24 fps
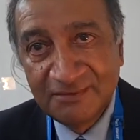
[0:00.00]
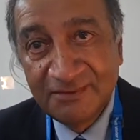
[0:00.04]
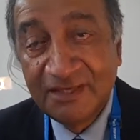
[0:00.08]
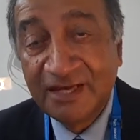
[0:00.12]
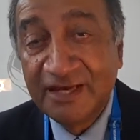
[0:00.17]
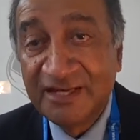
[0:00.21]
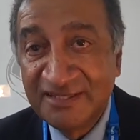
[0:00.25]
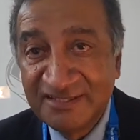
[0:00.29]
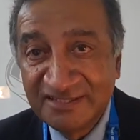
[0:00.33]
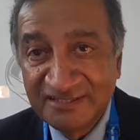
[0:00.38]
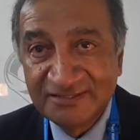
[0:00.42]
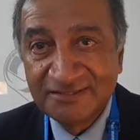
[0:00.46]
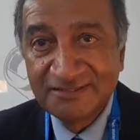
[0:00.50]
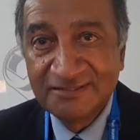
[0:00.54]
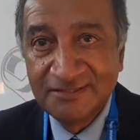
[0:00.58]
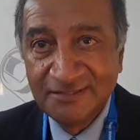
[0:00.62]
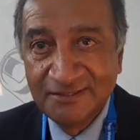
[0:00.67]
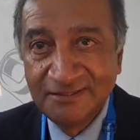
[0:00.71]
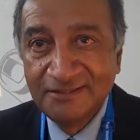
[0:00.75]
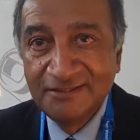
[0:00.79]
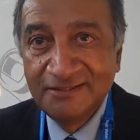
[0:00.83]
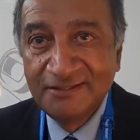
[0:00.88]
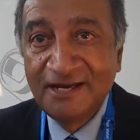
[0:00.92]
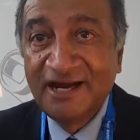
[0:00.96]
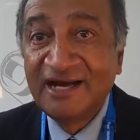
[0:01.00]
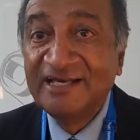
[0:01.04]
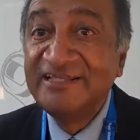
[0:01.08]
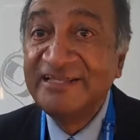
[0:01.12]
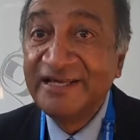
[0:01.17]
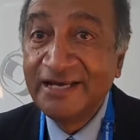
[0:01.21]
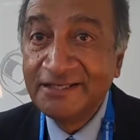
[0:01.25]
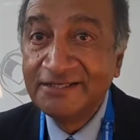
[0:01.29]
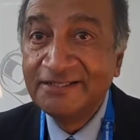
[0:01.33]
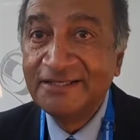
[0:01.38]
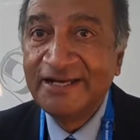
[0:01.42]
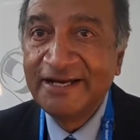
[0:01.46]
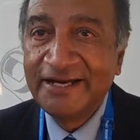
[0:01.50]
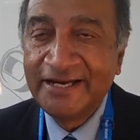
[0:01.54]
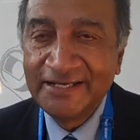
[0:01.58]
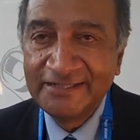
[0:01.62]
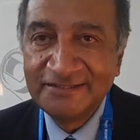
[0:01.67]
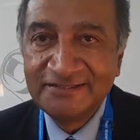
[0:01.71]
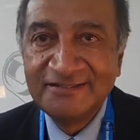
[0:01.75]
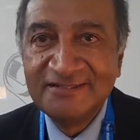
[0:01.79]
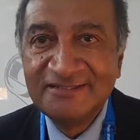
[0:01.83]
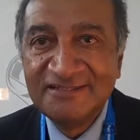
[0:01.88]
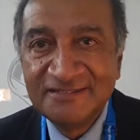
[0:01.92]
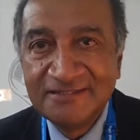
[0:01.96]
And the other
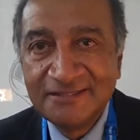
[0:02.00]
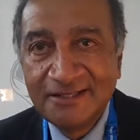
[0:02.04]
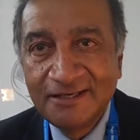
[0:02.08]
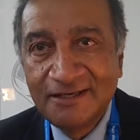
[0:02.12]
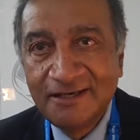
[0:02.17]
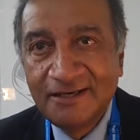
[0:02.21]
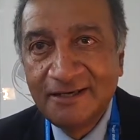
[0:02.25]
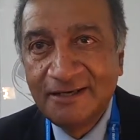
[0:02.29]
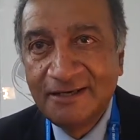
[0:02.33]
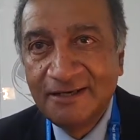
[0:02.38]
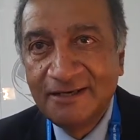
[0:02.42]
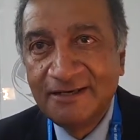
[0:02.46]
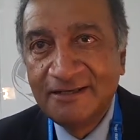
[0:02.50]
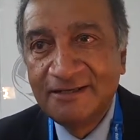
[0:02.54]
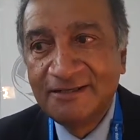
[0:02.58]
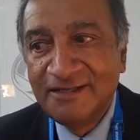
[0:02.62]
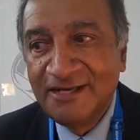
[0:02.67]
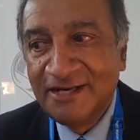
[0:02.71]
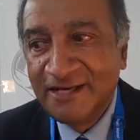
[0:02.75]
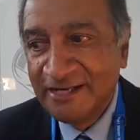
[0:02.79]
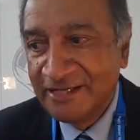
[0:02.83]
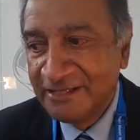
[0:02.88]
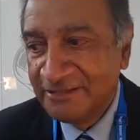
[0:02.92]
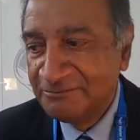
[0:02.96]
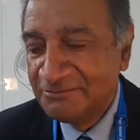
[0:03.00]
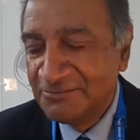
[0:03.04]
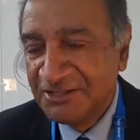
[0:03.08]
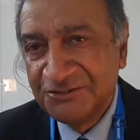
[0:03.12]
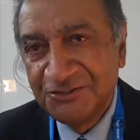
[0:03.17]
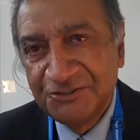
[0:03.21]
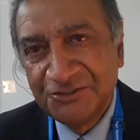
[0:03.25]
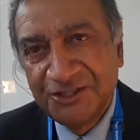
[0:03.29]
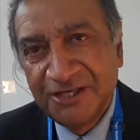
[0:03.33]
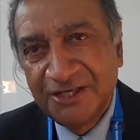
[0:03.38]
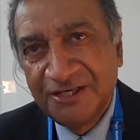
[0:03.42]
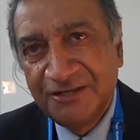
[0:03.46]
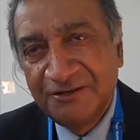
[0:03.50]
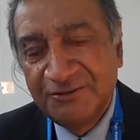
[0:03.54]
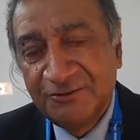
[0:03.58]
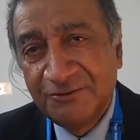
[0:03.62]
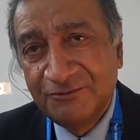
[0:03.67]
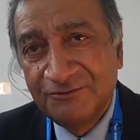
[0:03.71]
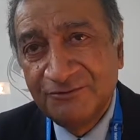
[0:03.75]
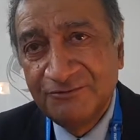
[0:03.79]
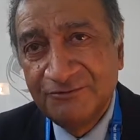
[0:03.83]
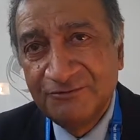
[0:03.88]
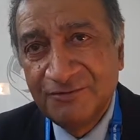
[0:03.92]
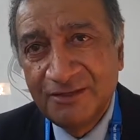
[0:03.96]
hat is I'm the chair
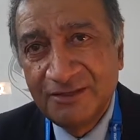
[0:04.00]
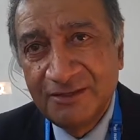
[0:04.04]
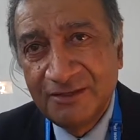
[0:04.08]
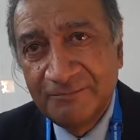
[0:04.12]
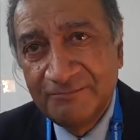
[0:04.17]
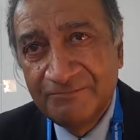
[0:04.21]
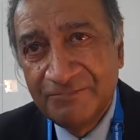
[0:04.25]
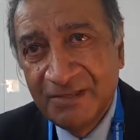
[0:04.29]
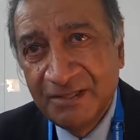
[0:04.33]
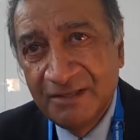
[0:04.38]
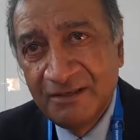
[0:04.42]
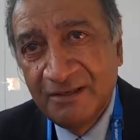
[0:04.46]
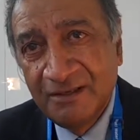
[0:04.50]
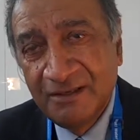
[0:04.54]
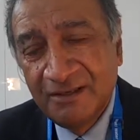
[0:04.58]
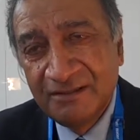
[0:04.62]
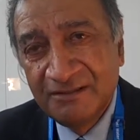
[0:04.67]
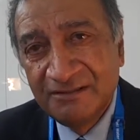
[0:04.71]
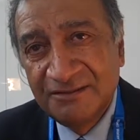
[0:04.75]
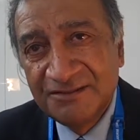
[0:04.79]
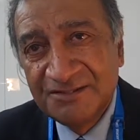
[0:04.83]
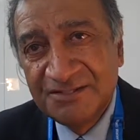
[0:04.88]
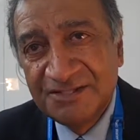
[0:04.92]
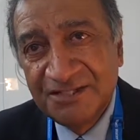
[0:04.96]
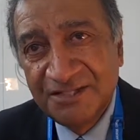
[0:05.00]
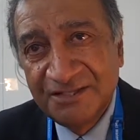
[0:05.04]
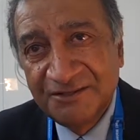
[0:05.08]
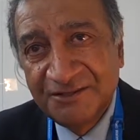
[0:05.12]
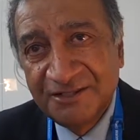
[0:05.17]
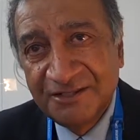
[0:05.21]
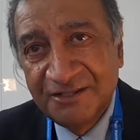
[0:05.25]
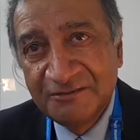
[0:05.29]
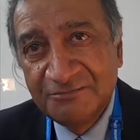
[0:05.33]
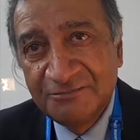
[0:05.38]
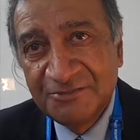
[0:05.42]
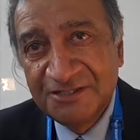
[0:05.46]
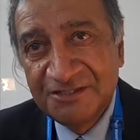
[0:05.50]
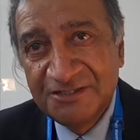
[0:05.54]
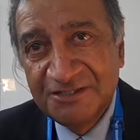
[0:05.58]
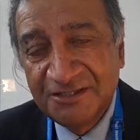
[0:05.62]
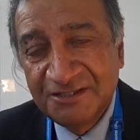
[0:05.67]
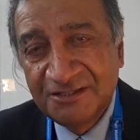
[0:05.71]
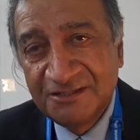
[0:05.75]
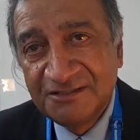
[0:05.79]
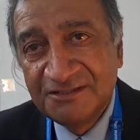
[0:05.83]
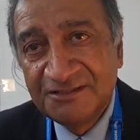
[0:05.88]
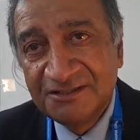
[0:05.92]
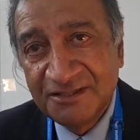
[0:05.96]
of the steering
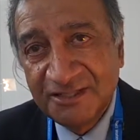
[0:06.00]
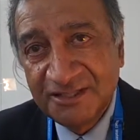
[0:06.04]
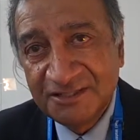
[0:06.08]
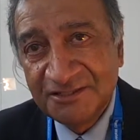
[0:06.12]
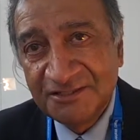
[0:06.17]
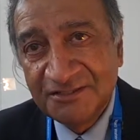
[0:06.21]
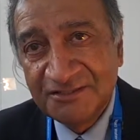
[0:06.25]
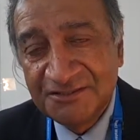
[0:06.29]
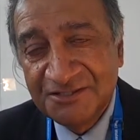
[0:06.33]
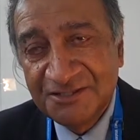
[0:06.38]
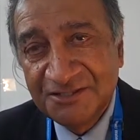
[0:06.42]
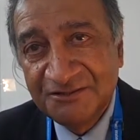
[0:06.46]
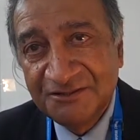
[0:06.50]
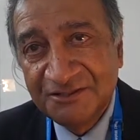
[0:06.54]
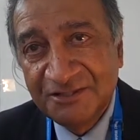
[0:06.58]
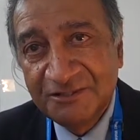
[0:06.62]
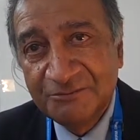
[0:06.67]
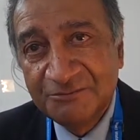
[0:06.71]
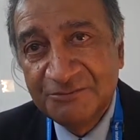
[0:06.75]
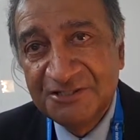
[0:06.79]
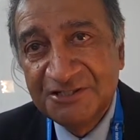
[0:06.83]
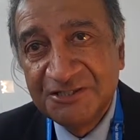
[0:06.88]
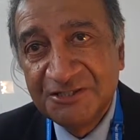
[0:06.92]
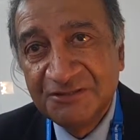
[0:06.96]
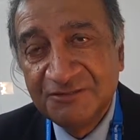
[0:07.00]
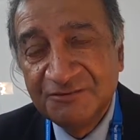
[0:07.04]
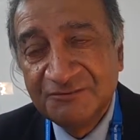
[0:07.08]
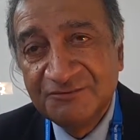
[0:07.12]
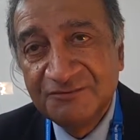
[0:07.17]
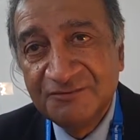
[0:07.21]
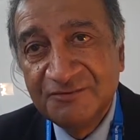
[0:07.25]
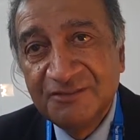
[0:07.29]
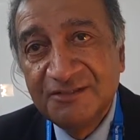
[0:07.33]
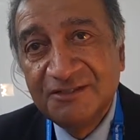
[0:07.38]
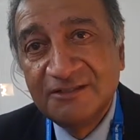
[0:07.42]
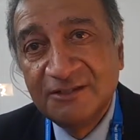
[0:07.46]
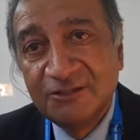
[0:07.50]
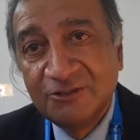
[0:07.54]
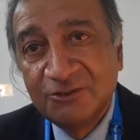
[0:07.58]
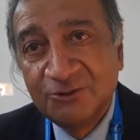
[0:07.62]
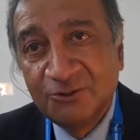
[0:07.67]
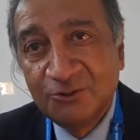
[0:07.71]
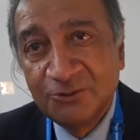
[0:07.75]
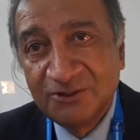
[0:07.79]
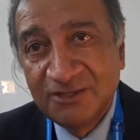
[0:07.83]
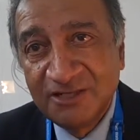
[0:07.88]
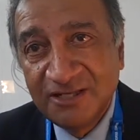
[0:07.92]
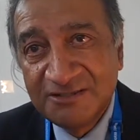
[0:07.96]
committee, international steering committee of an
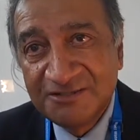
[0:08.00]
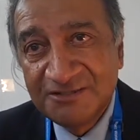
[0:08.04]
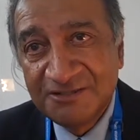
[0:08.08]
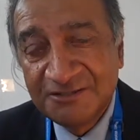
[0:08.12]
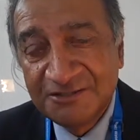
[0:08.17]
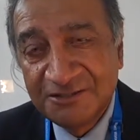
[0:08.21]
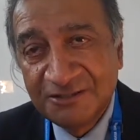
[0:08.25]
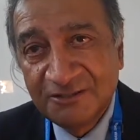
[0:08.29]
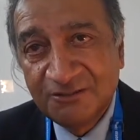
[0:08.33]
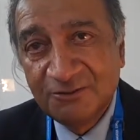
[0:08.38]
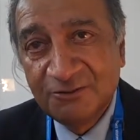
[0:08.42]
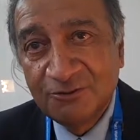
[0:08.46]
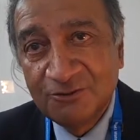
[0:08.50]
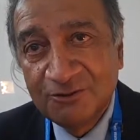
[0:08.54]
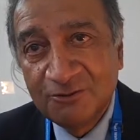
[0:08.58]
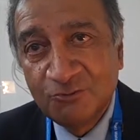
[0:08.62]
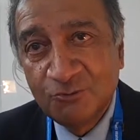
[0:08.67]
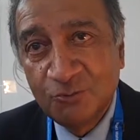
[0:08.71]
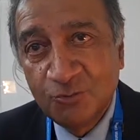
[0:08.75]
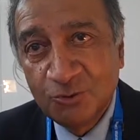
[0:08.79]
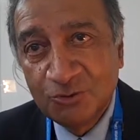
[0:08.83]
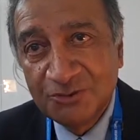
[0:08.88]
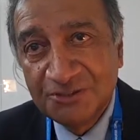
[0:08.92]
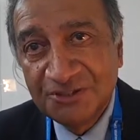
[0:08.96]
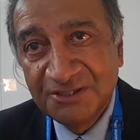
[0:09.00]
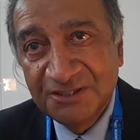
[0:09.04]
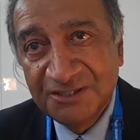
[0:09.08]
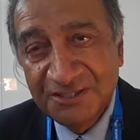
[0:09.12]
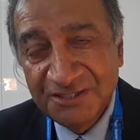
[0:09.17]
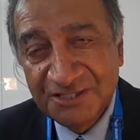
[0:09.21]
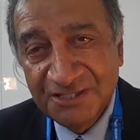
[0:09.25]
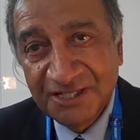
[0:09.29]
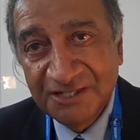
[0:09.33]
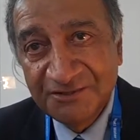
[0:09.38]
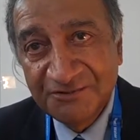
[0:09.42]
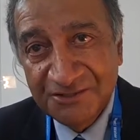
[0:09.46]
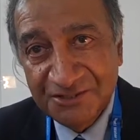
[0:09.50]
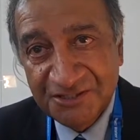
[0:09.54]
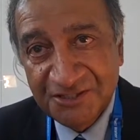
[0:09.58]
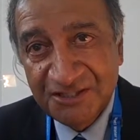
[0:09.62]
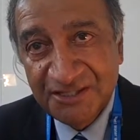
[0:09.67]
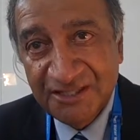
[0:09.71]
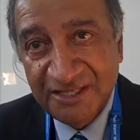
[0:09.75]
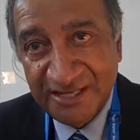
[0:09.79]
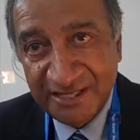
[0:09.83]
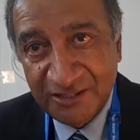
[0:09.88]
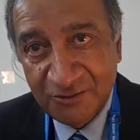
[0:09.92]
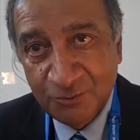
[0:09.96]
organization called the Water Integrity
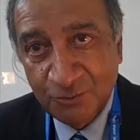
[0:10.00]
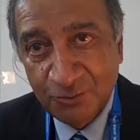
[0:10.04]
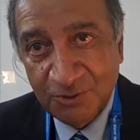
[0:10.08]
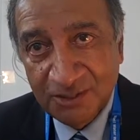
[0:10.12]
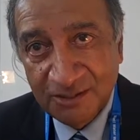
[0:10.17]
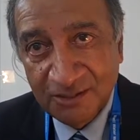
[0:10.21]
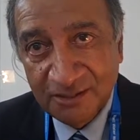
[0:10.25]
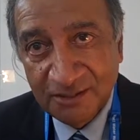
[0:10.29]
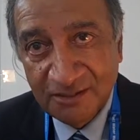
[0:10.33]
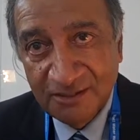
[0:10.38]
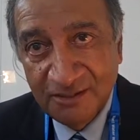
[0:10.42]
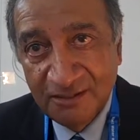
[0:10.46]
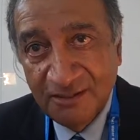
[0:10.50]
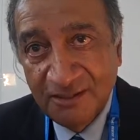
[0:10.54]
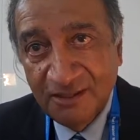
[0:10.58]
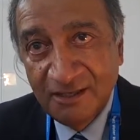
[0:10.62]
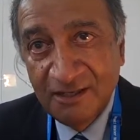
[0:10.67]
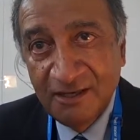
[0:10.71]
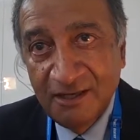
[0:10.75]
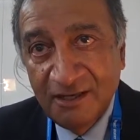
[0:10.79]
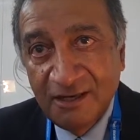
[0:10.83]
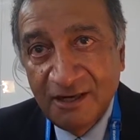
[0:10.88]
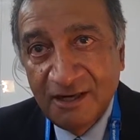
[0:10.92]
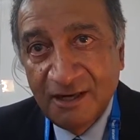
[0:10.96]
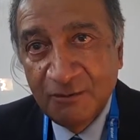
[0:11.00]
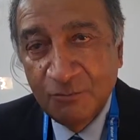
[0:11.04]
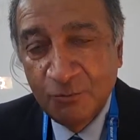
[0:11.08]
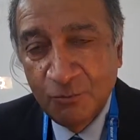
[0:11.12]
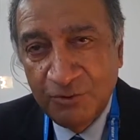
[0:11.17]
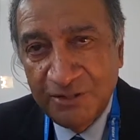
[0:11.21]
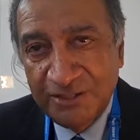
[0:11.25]
Network, mm-hmm.